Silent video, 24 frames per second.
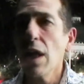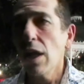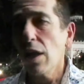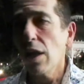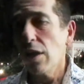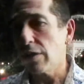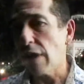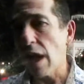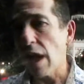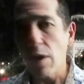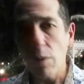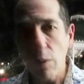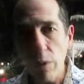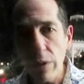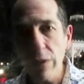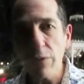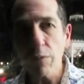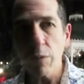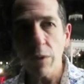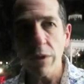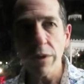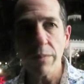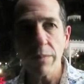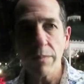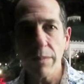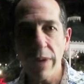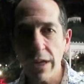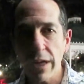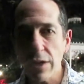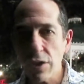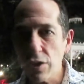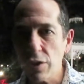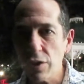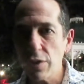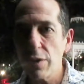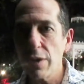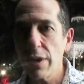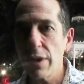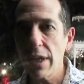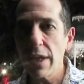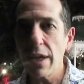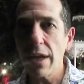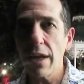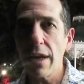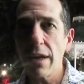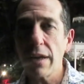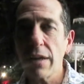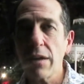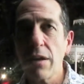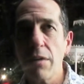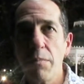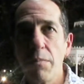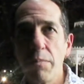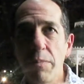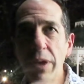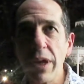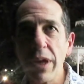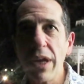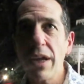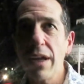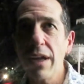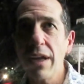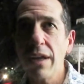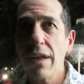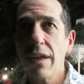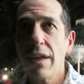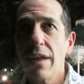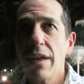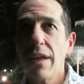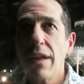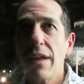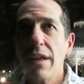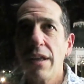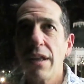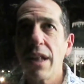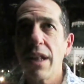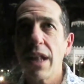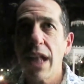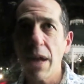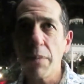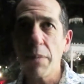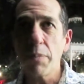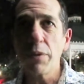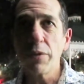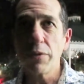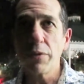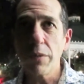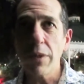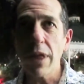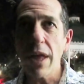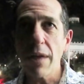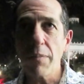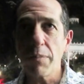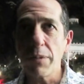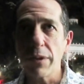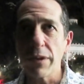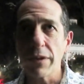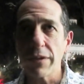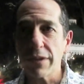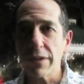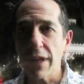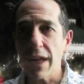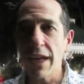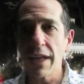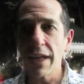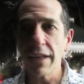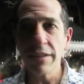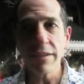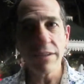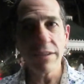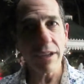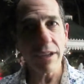Look, I always want to make sure that I compare apples with apples, and